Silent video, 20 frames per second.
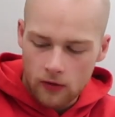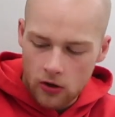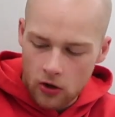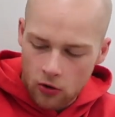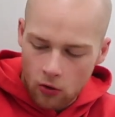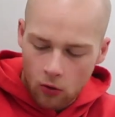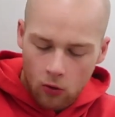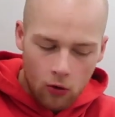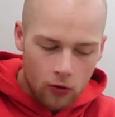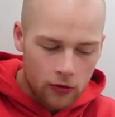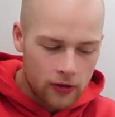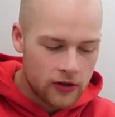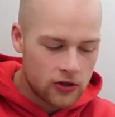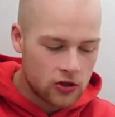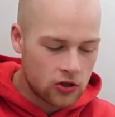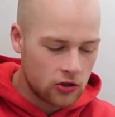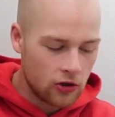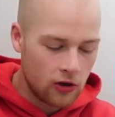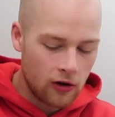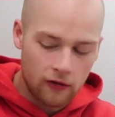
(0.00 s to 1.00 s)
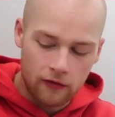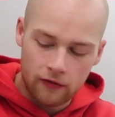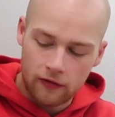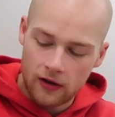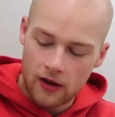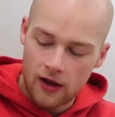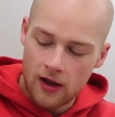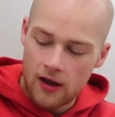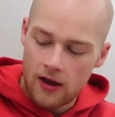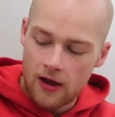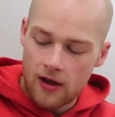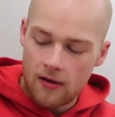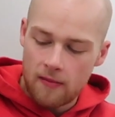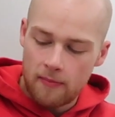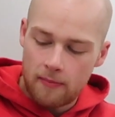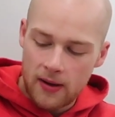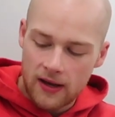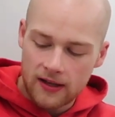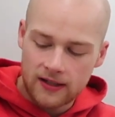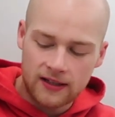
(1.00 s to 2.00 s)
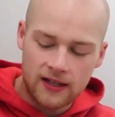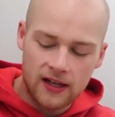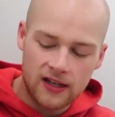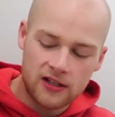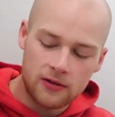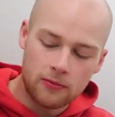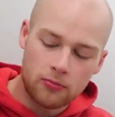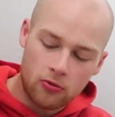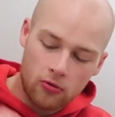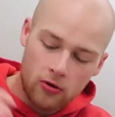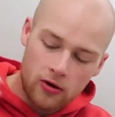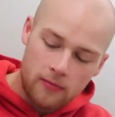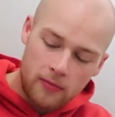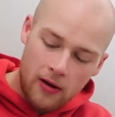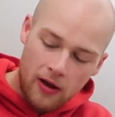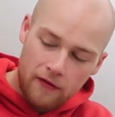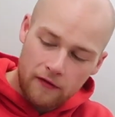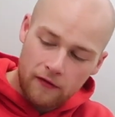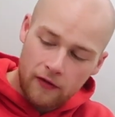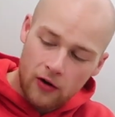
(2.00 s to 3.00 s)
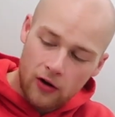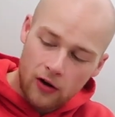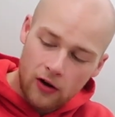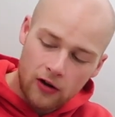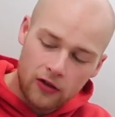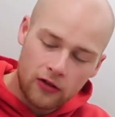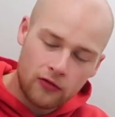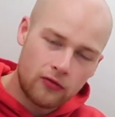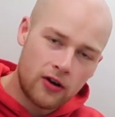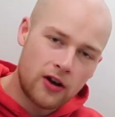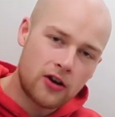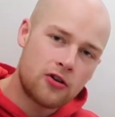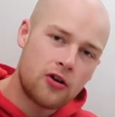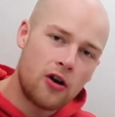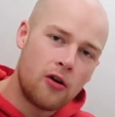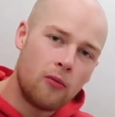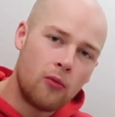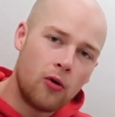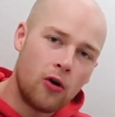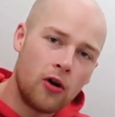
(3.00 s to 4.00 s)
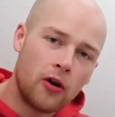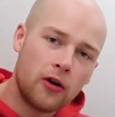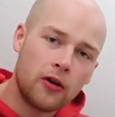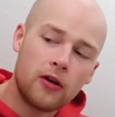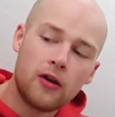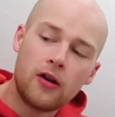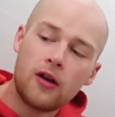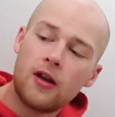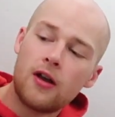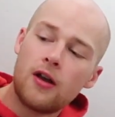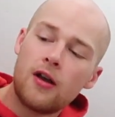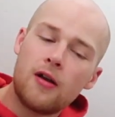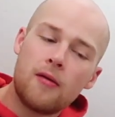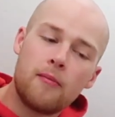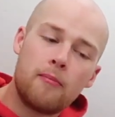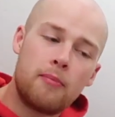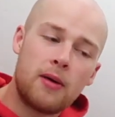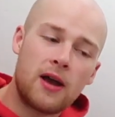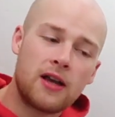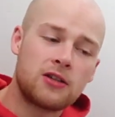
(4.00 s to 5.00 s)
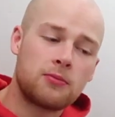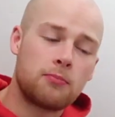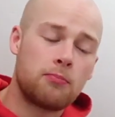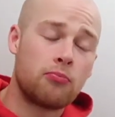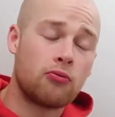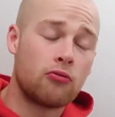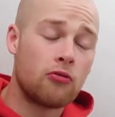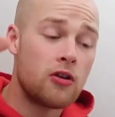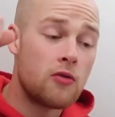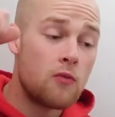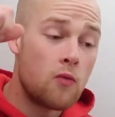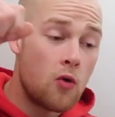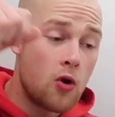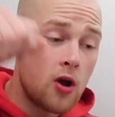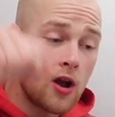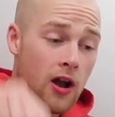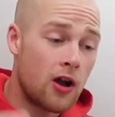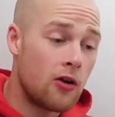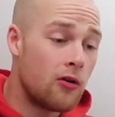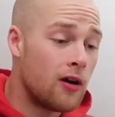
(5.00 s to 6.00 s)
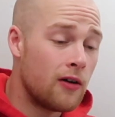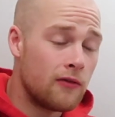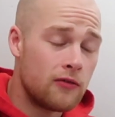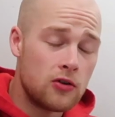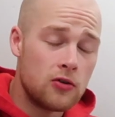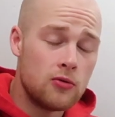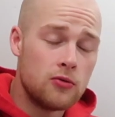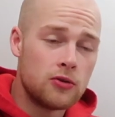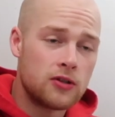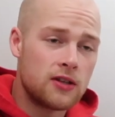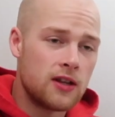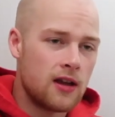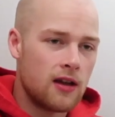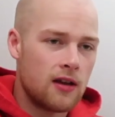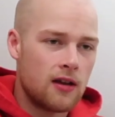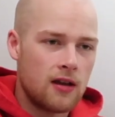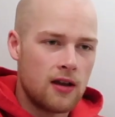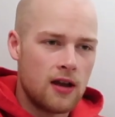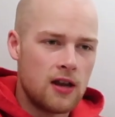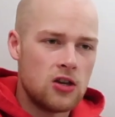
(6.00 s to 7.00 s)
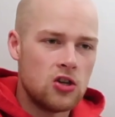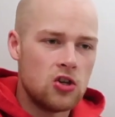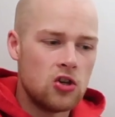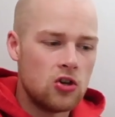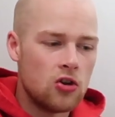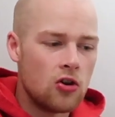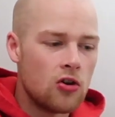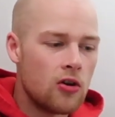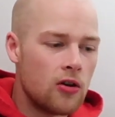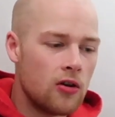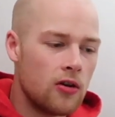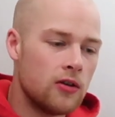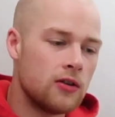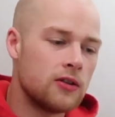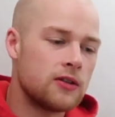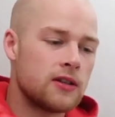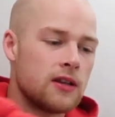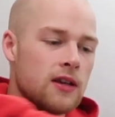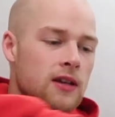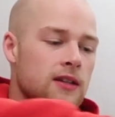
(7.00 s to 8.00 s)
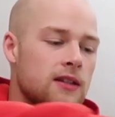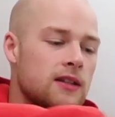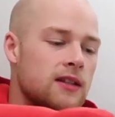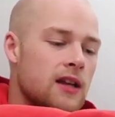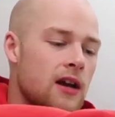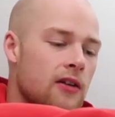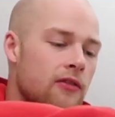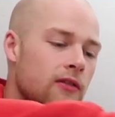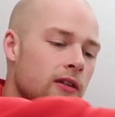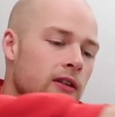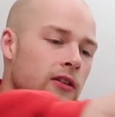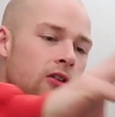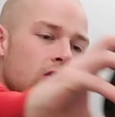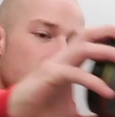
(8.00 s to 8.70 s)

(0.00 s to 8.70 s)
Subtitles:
on all this stuff. Best tasting protein by far, the Redcon one. Best pre-workout I've used in years is definitely